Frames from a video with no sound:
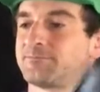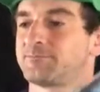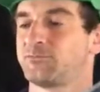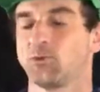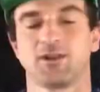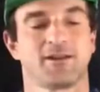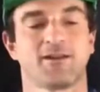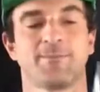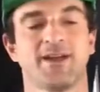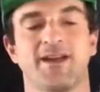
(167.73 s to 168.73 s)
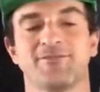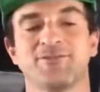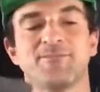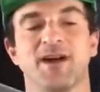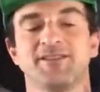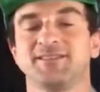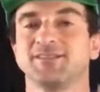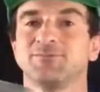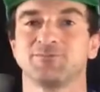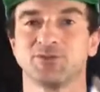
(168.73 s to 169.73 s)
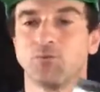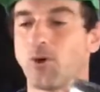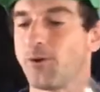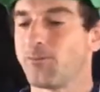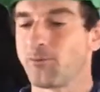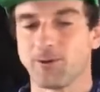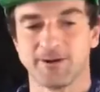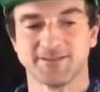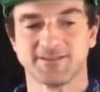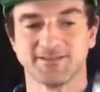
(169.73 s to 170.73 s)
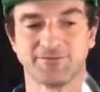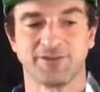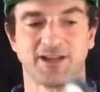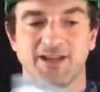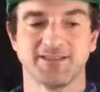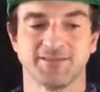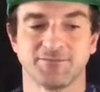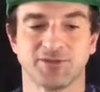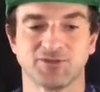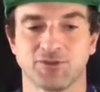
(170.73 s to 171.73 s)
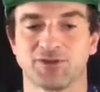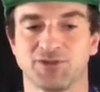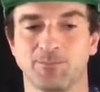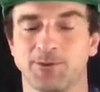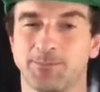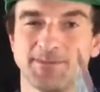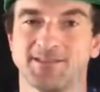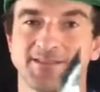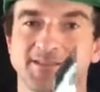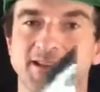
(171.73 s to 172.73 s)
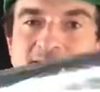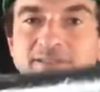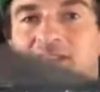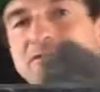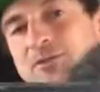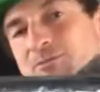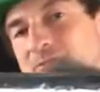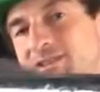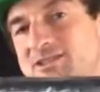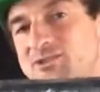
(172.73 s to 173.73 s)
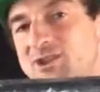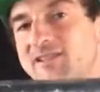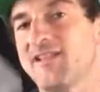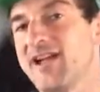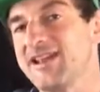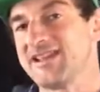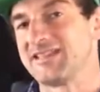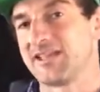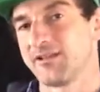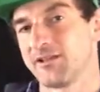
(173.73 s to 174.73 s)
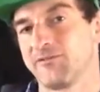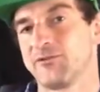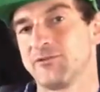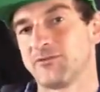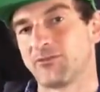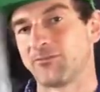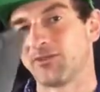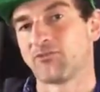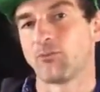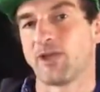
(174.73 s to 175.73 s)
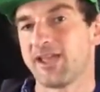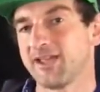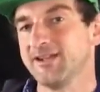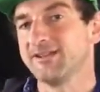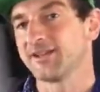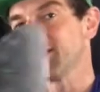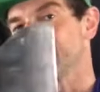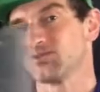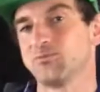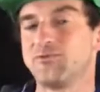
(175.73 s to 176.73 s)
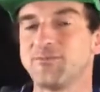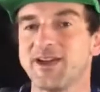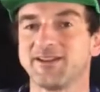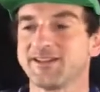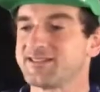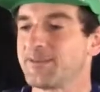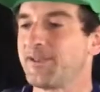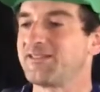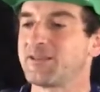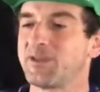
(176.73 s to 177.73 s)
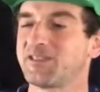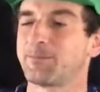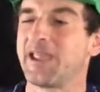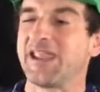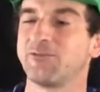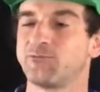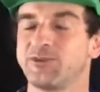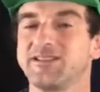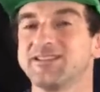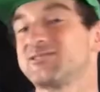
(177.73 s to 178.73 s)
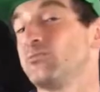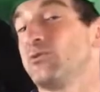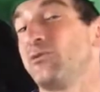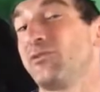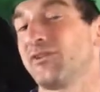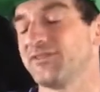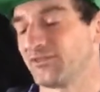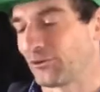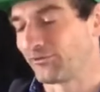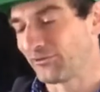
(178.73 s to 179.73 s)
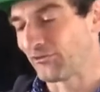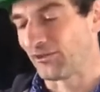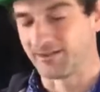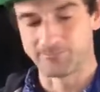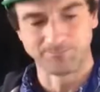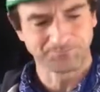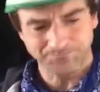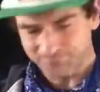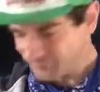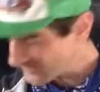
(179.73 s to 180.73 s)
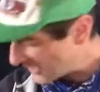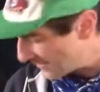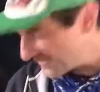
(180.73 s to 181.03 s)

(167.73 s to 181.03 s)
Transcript: joint compound or mud to wall boards and different kinds of construction purposes. They give you a really straight line, and if you use them this way, kind of smooth them out against the paint, they make the paint really smooth on the surface. And I've been